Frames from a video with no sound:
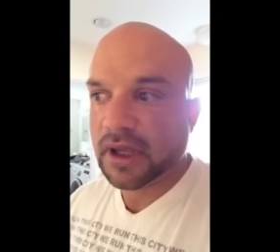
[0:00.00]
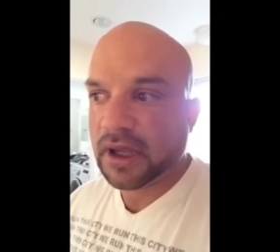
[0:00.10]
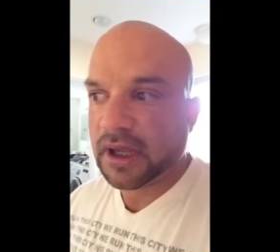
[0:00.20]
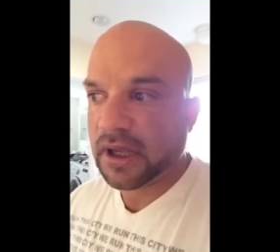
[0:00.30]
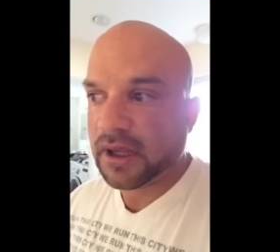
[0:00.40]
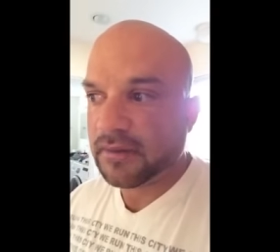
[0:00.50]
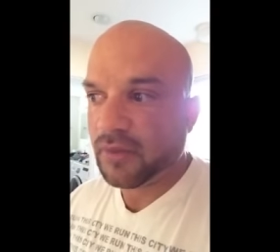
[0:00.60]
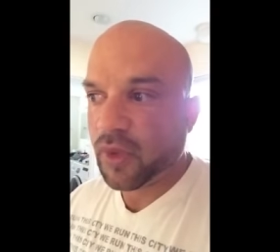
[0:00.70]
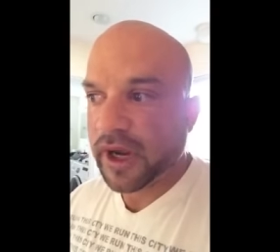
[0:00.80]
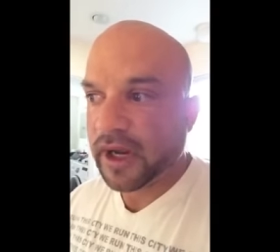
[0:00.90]

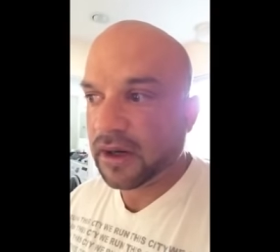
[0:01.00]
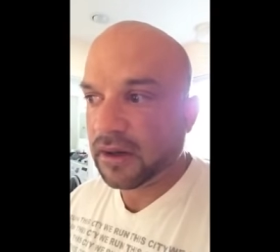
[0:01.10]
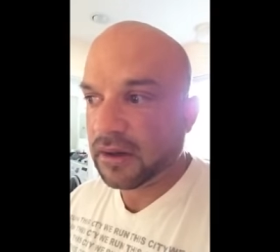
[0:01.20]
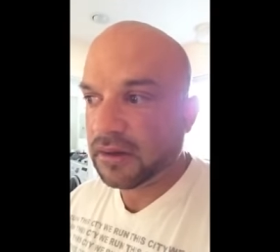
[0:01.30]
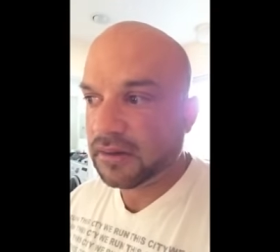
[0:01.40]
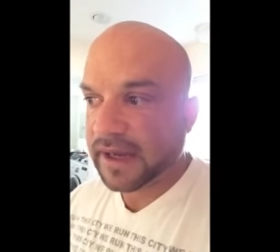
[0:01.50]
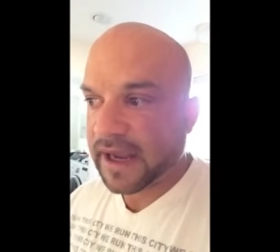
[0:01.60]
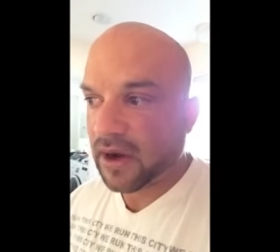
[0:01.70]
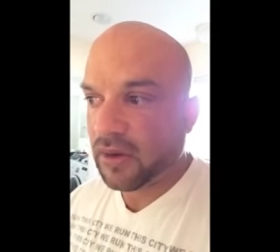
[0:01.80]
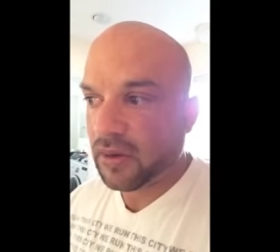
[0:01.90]
Weighing
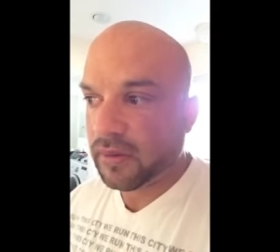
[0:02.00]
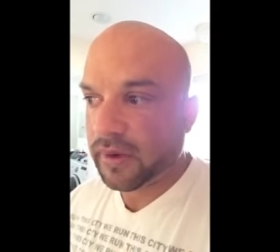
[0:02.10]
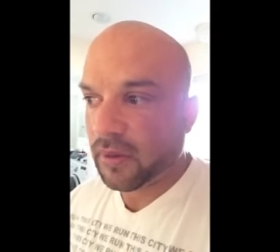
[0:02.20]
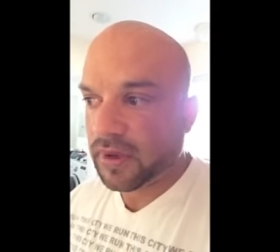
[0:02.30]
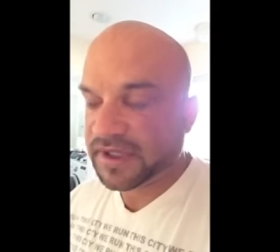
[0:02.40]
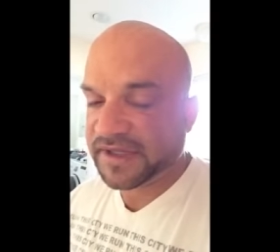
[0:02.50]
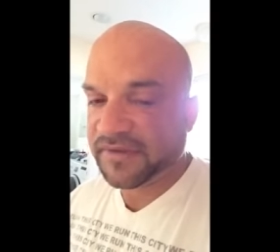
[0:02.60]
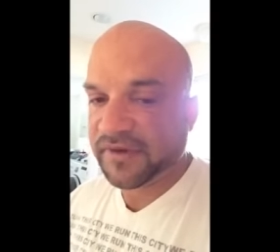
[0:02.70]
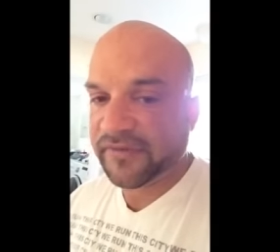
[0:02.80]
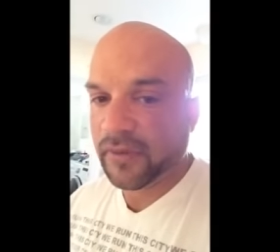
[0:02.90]
now about
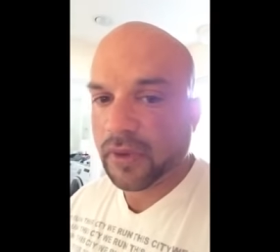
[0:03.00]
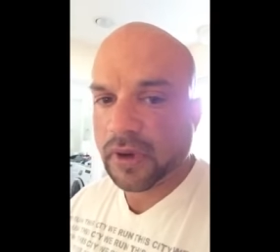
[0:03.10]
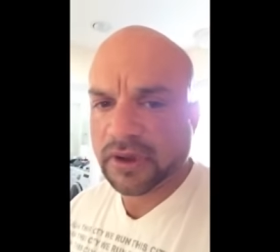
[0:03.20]
174,